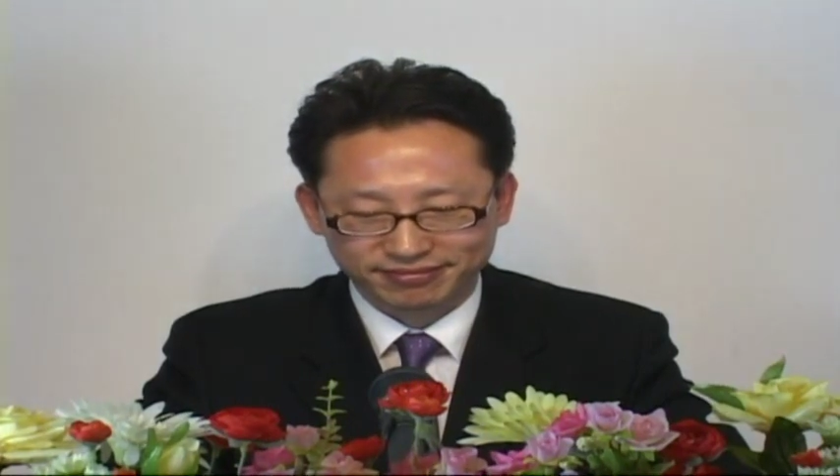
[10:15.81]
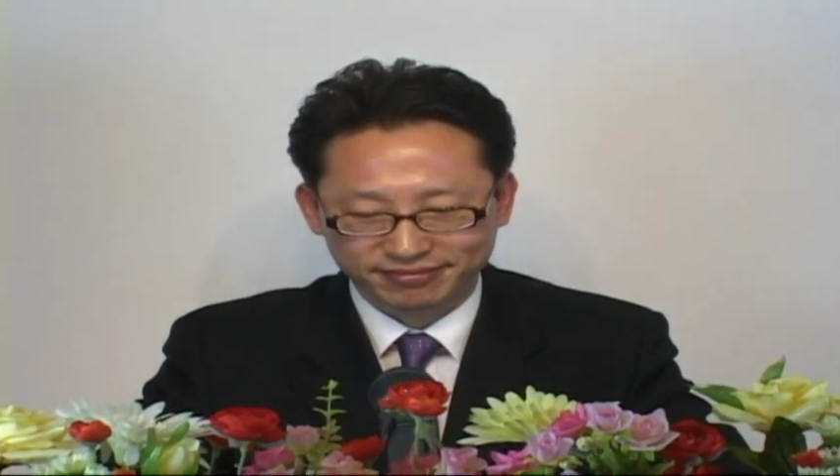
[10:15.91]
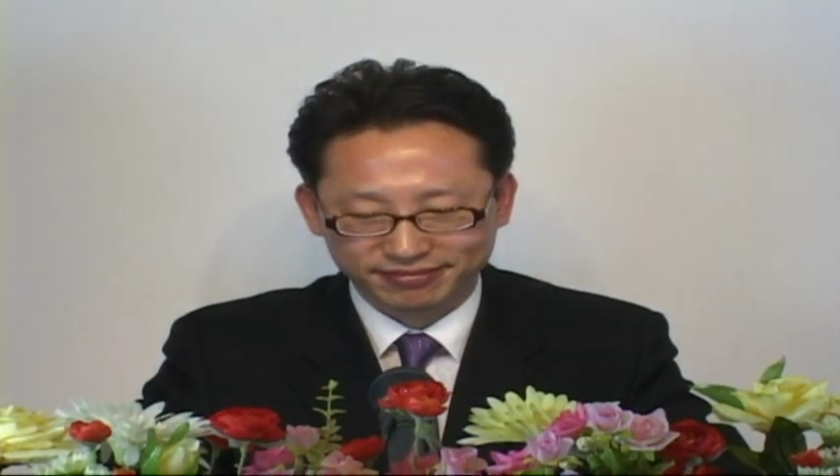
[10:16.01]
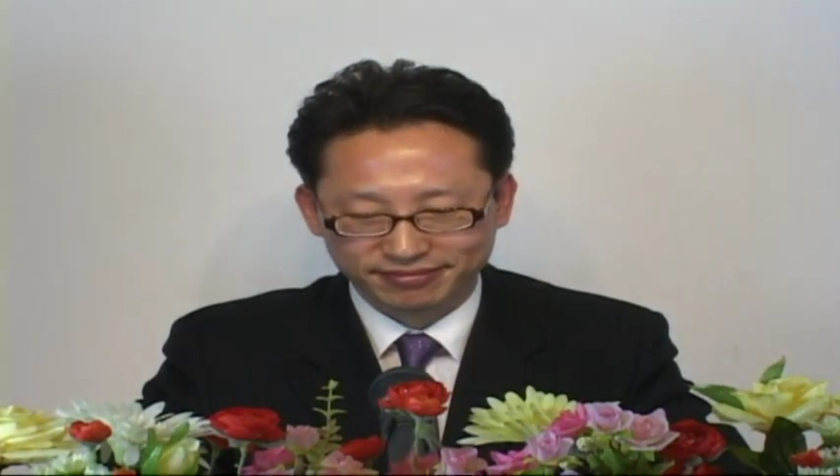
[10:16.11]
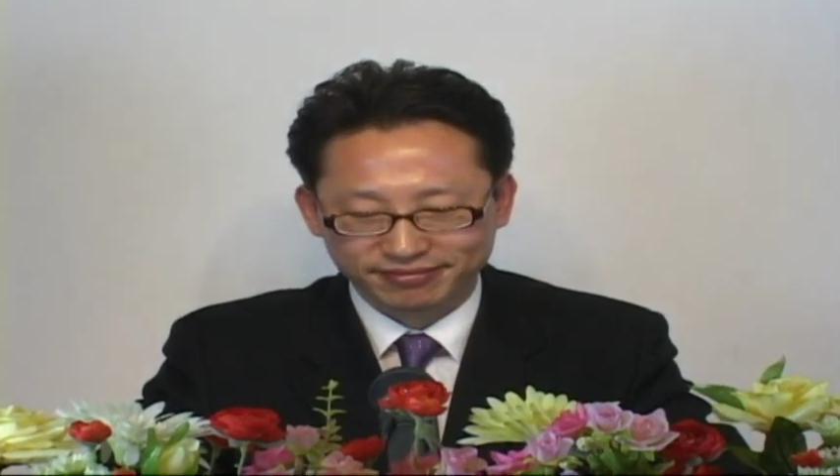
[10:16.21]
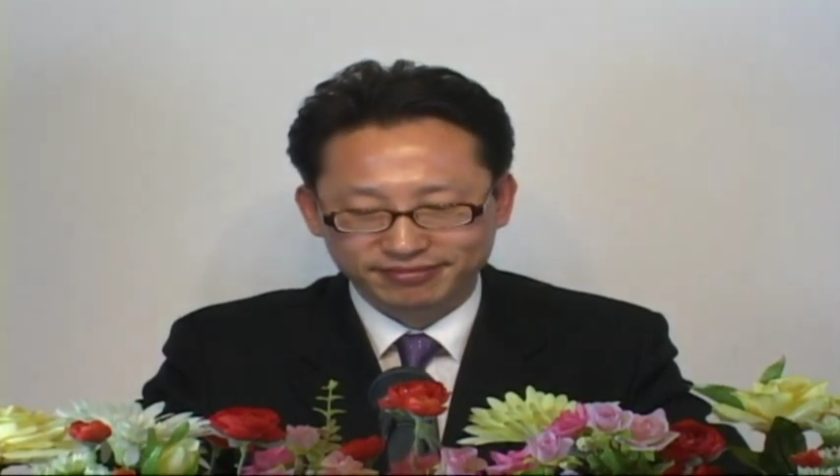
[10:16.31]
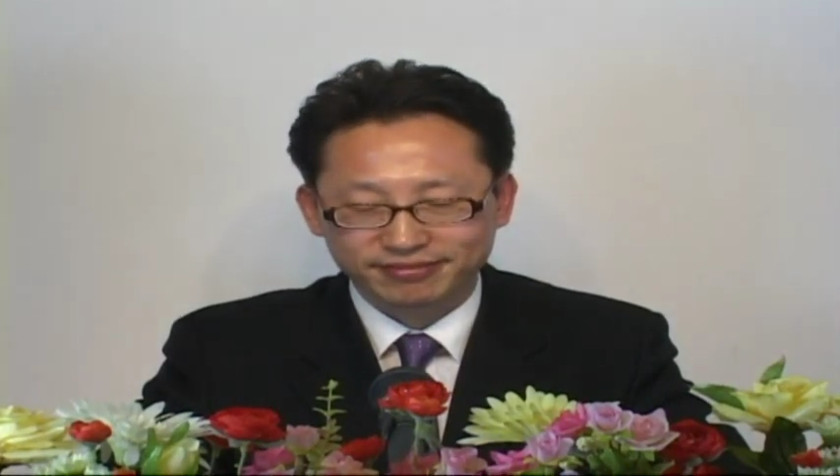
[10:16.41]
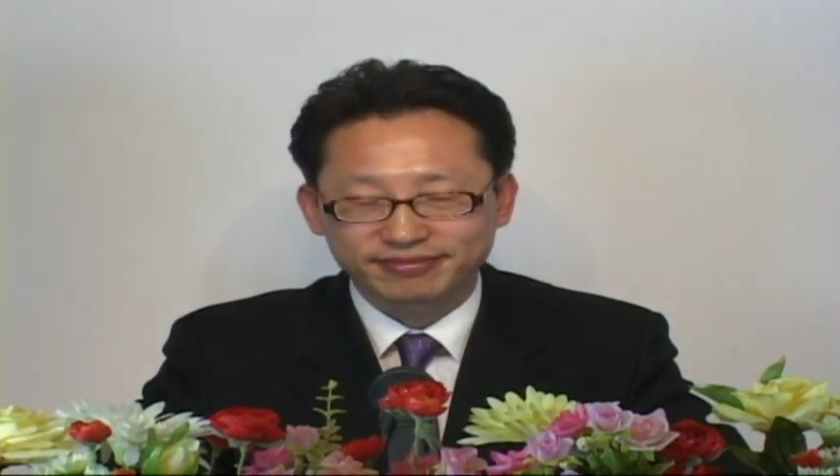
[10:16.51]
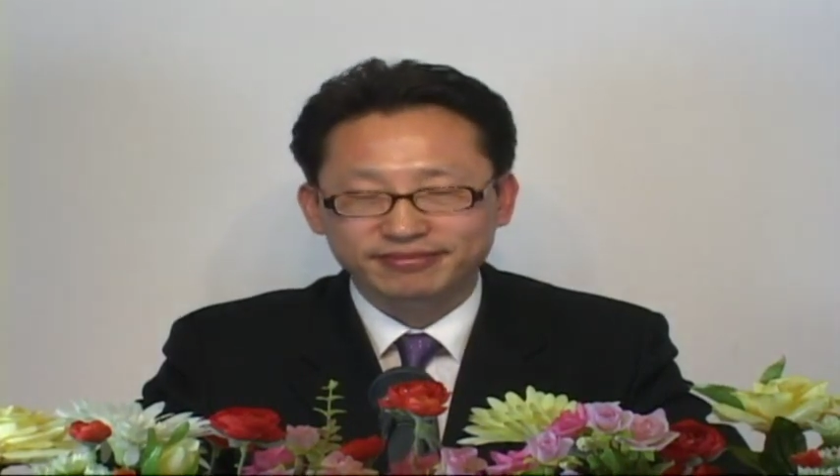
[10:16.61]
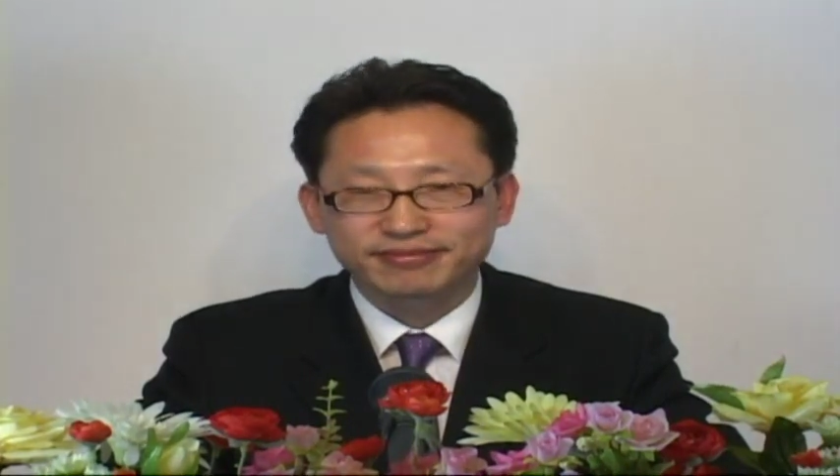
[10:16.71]
with
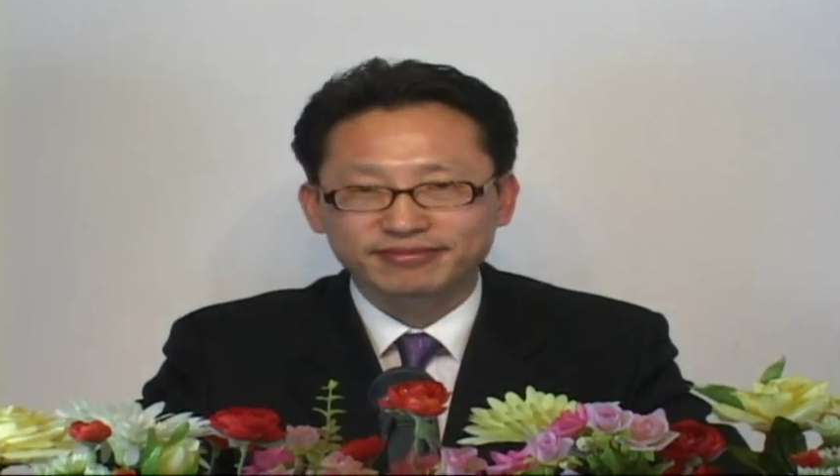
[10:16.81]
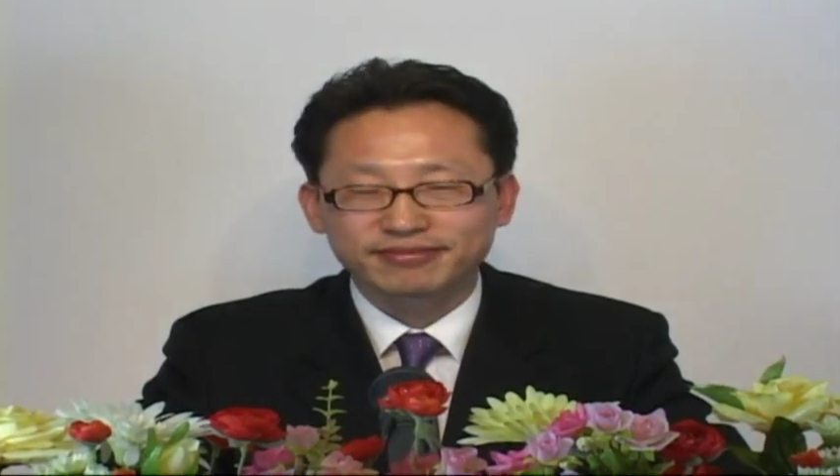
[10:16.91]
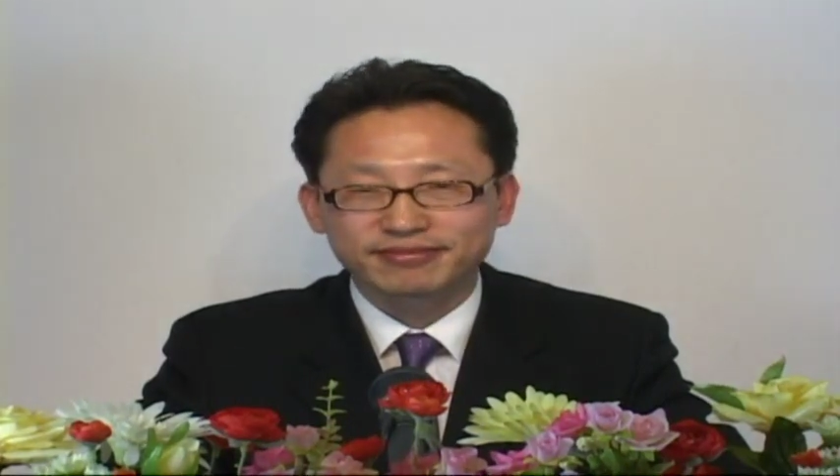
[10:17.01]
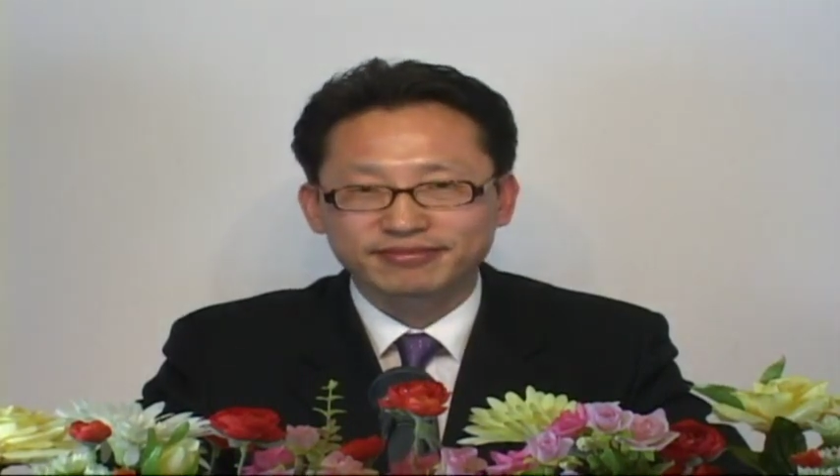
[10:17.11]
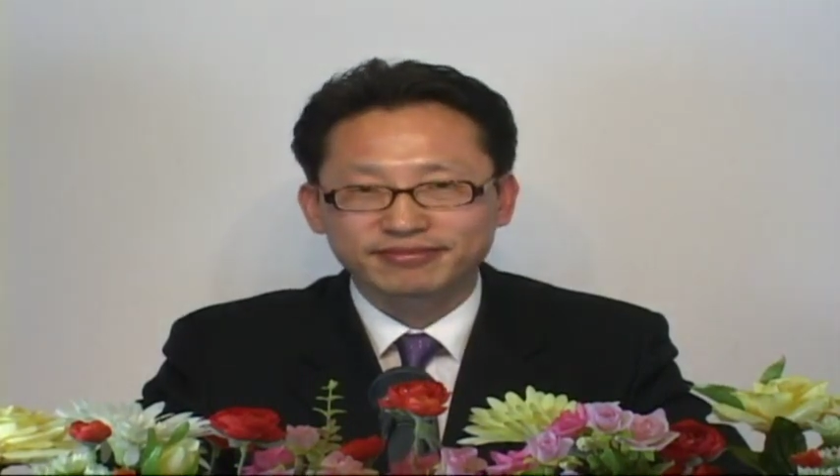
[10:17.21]
articles